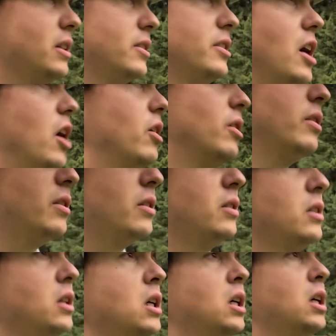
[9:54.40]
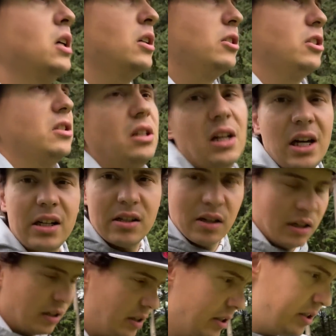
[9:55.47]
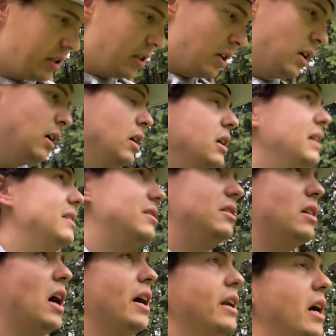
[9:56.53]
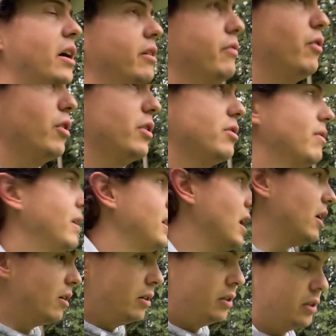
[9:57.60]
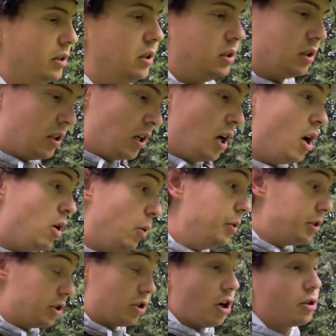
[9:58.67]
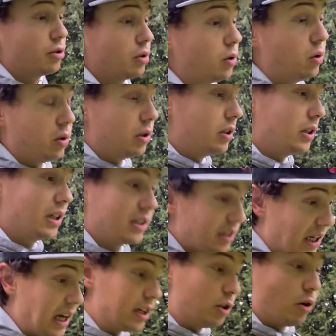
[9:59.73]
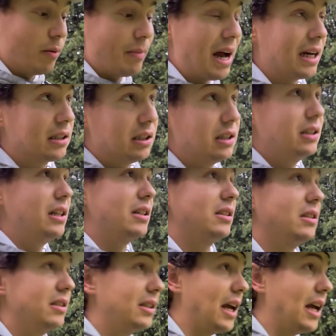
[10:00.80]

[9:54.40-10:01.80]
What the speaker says: So just a nice easy 9 iron for us right now. which is also cool because, again, going back to the distance